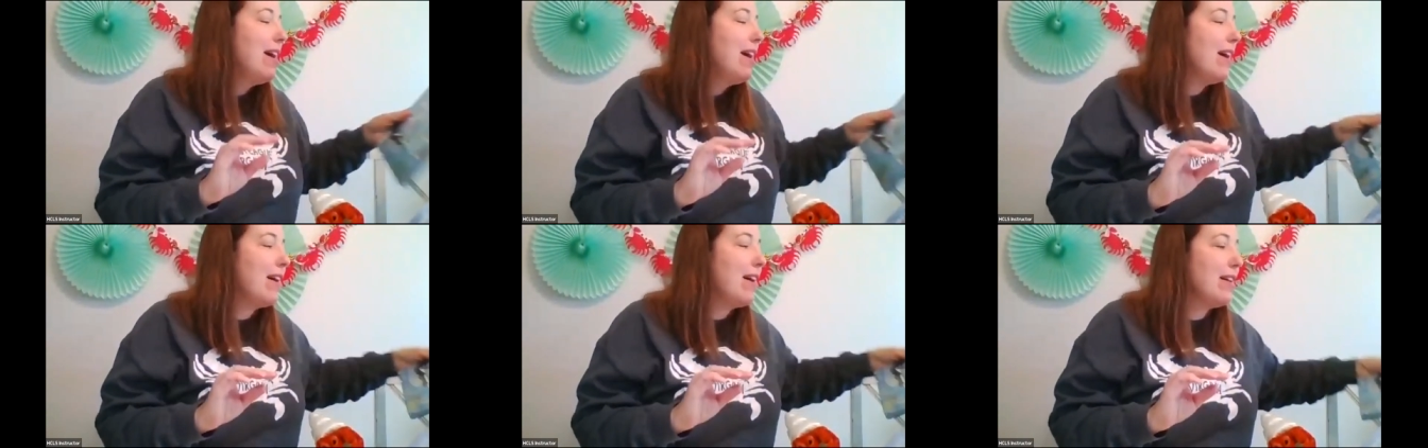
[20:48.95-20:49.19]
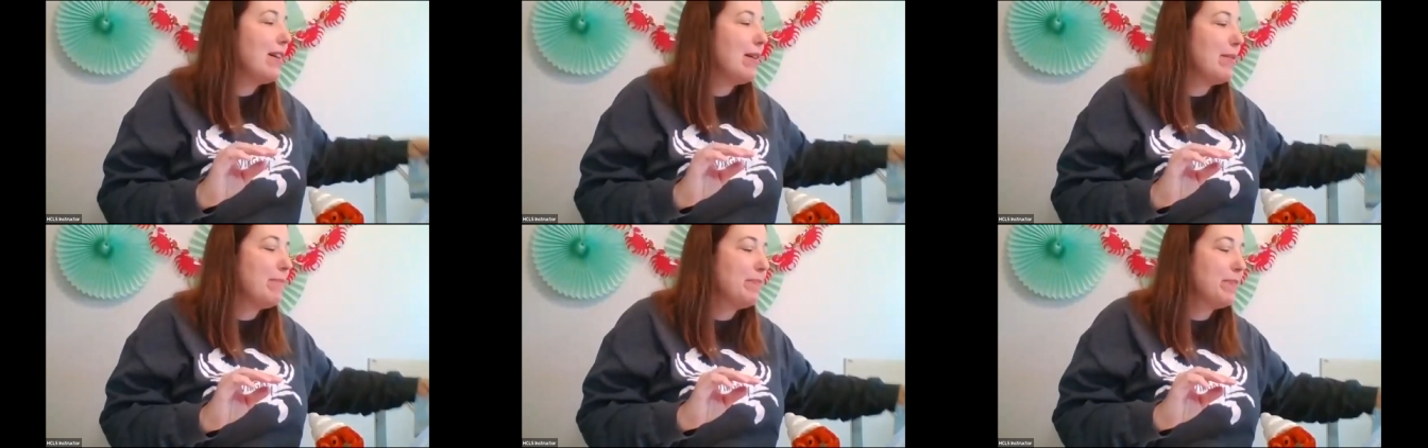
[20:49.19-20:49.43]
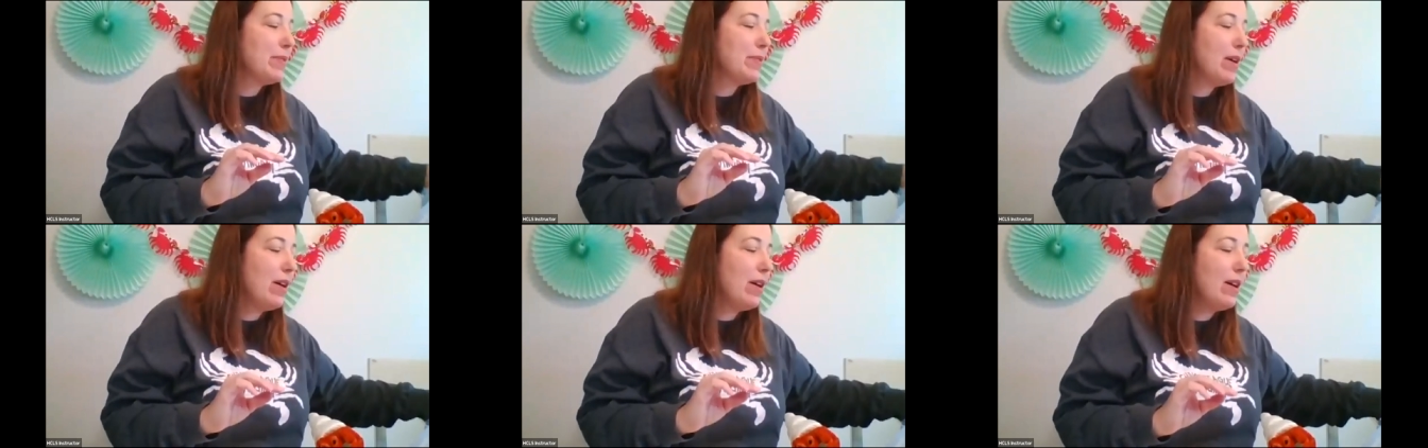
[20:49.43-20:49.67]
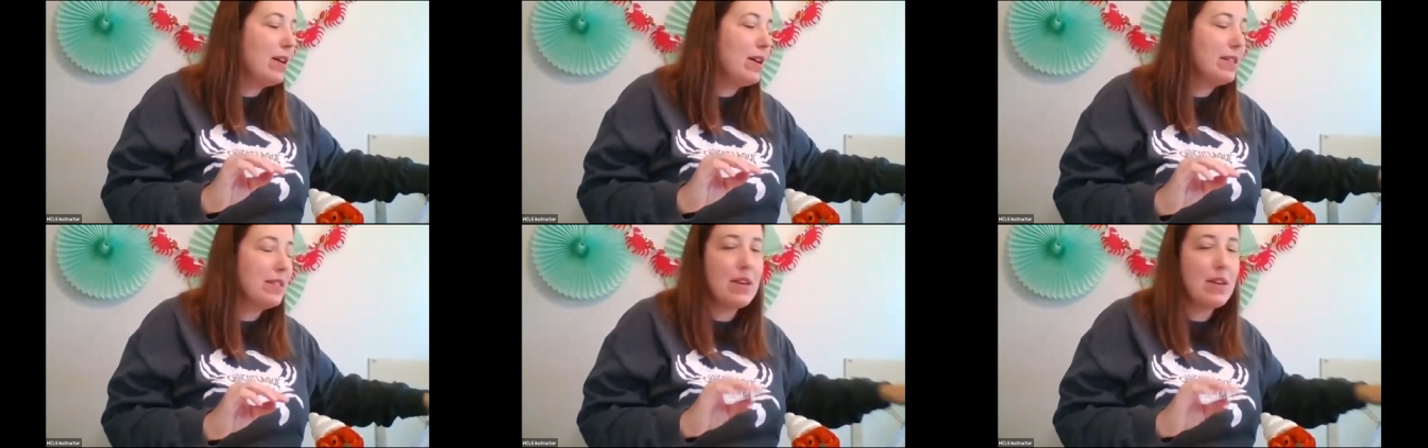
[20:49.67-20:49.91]
Um,
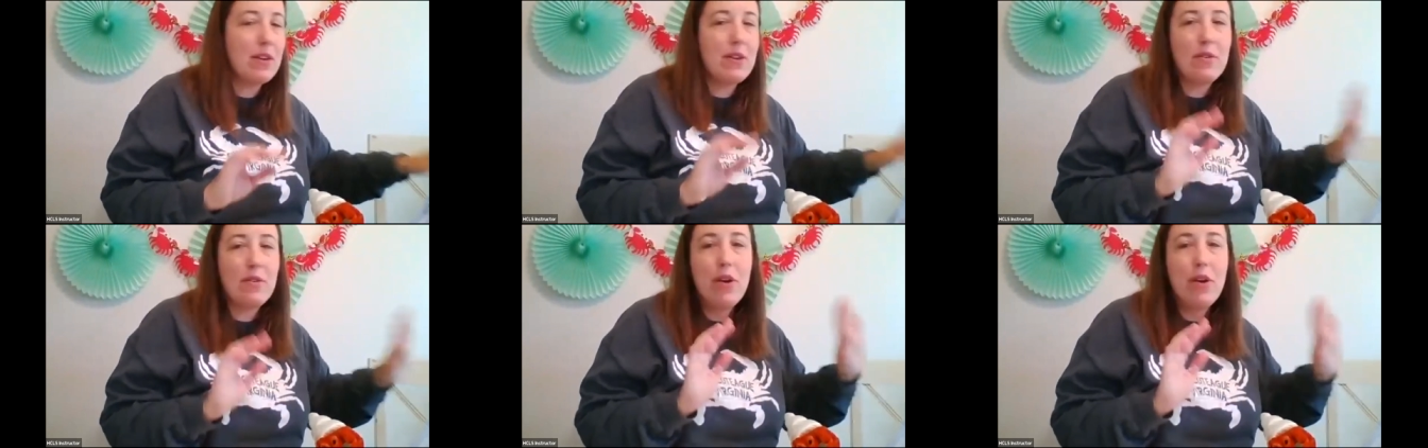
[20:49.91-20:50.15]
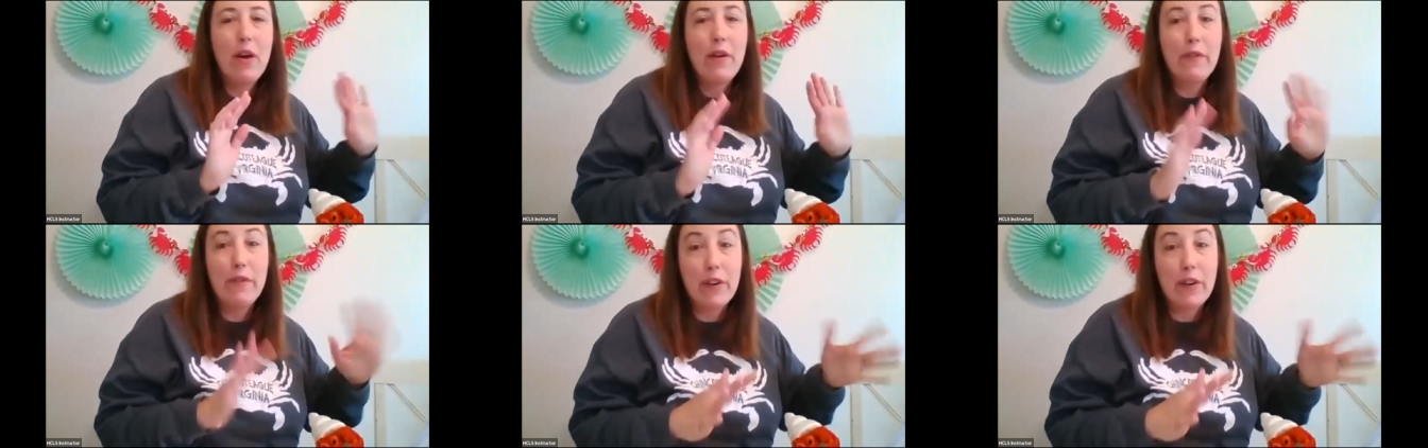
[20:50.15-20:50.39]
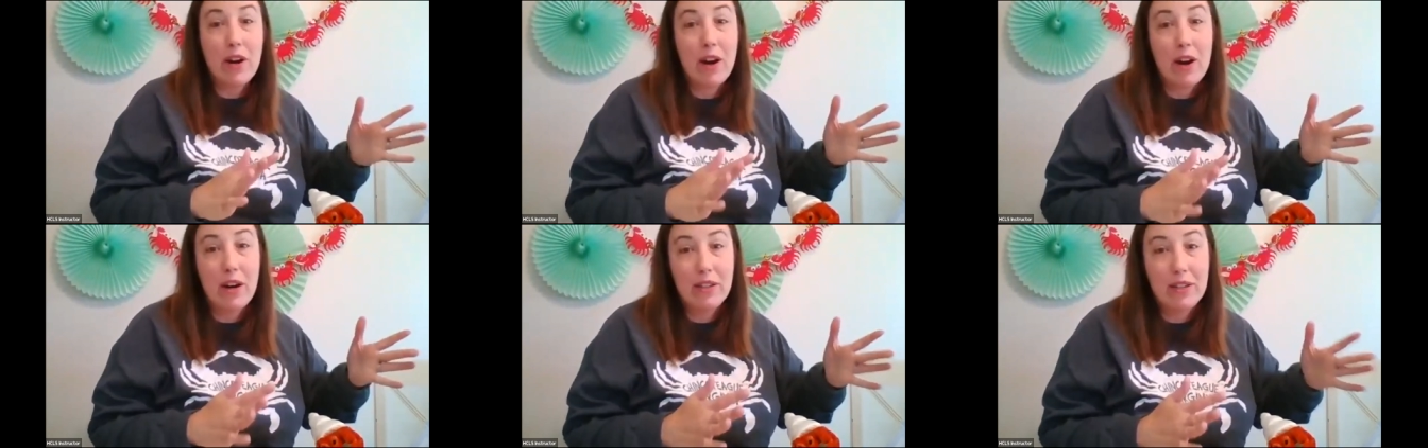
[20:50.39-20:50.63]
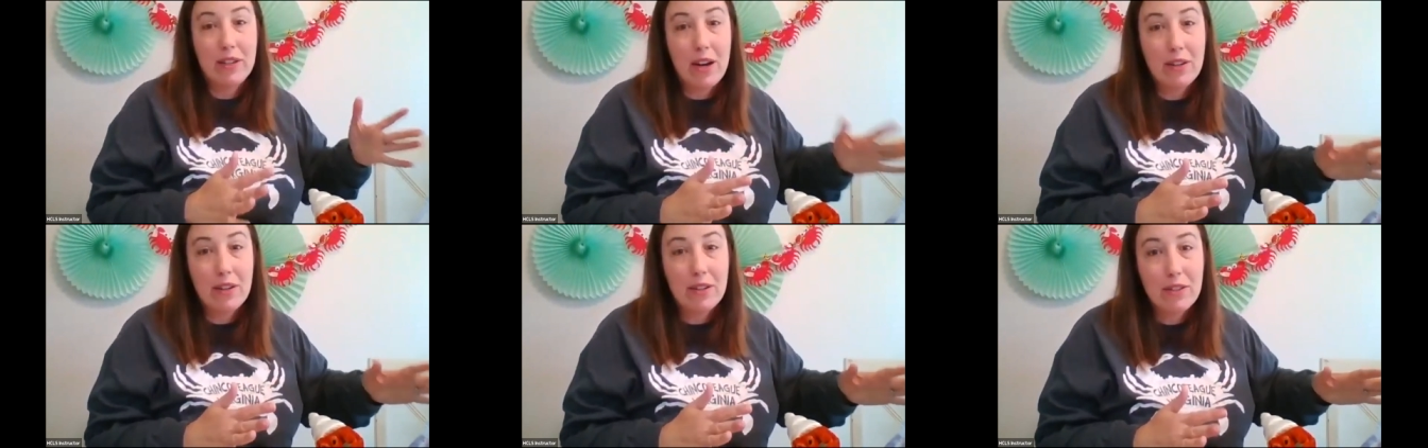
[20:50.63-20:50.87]
also, for
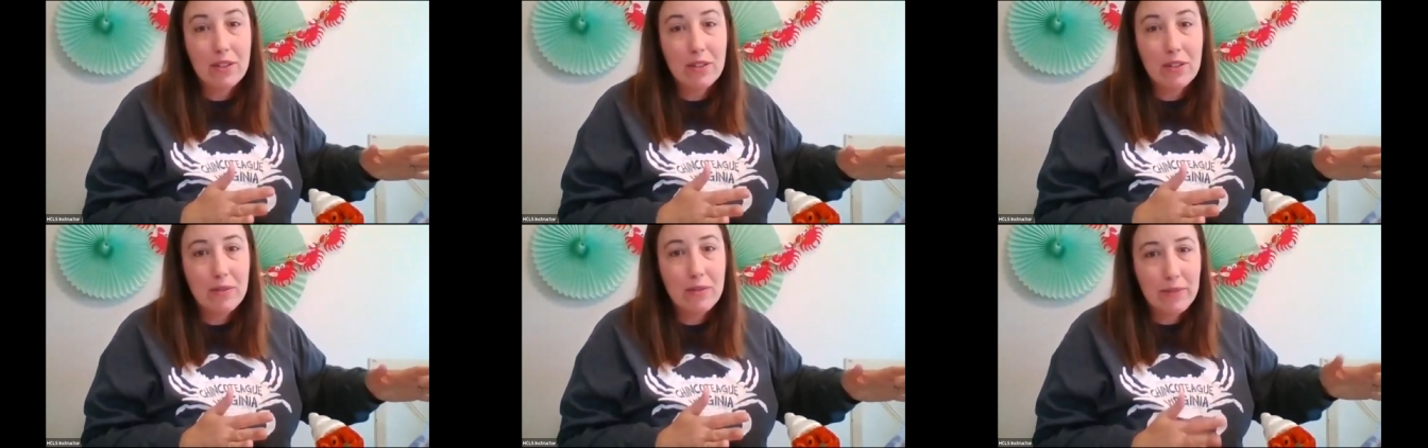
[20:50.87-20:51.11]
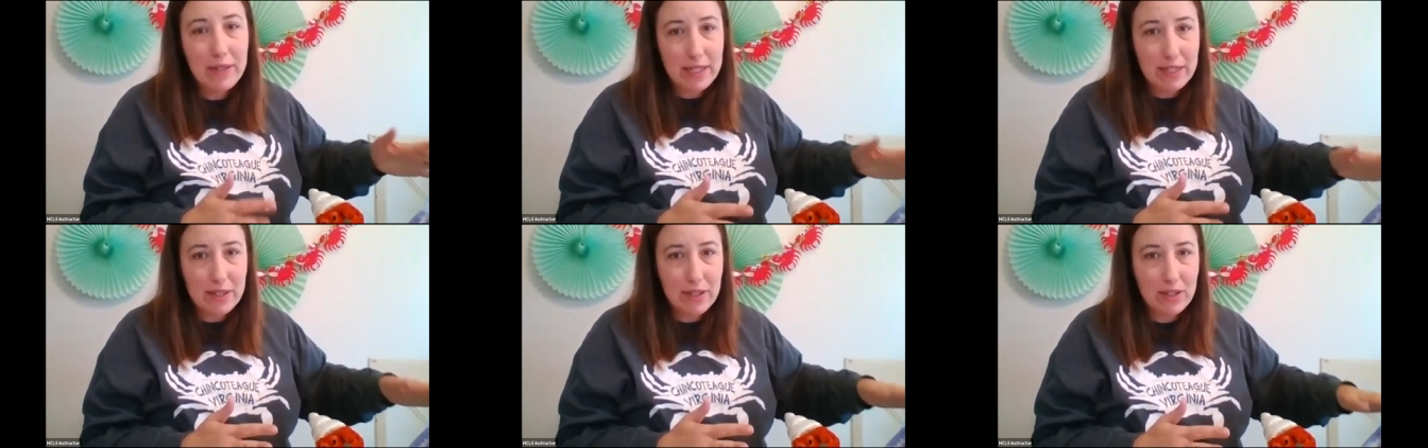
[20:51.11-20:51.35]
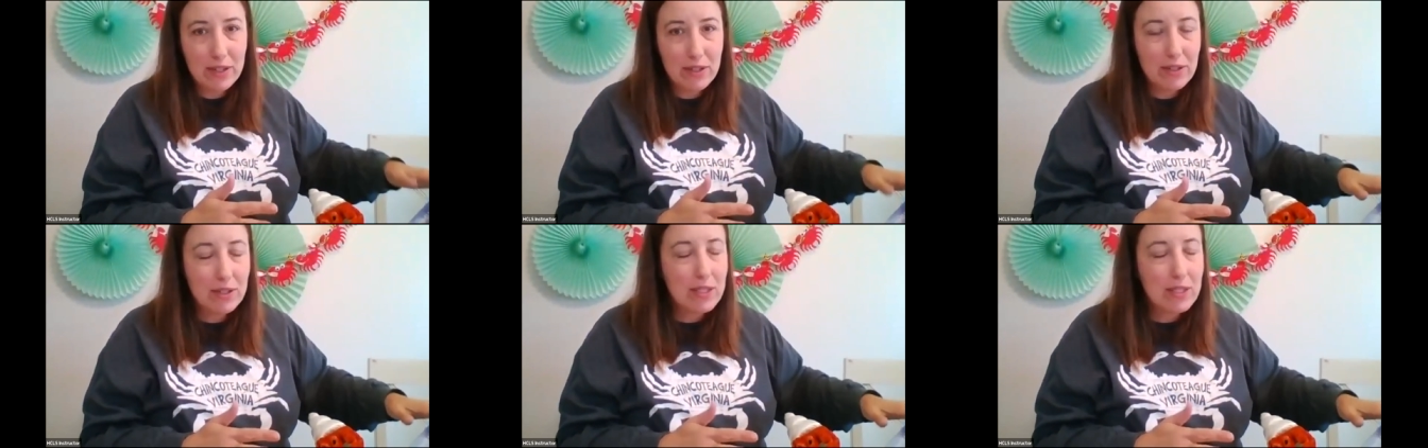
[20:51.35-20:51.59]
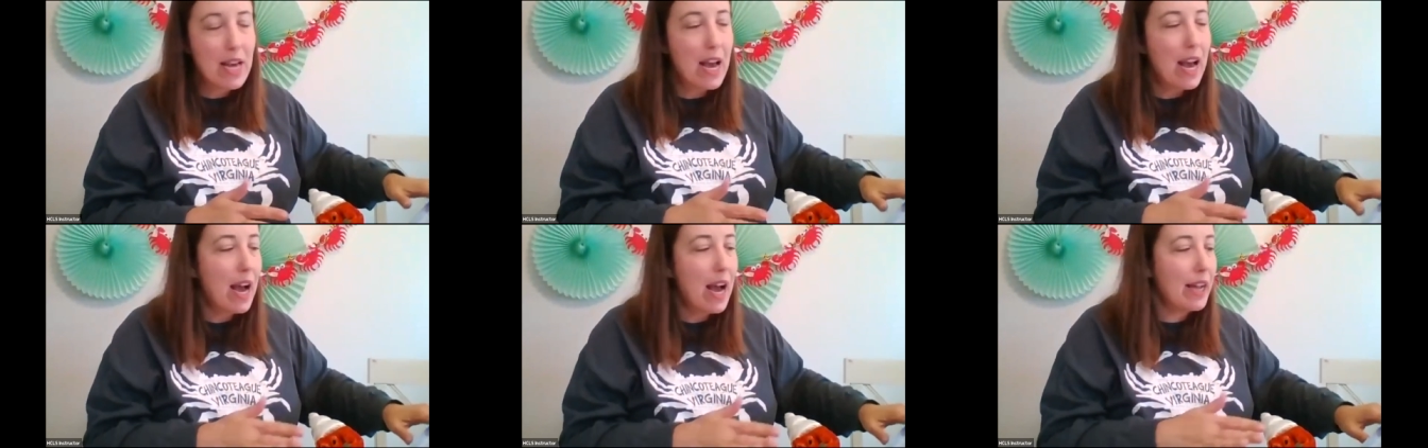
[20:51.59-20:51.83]
our younger readers,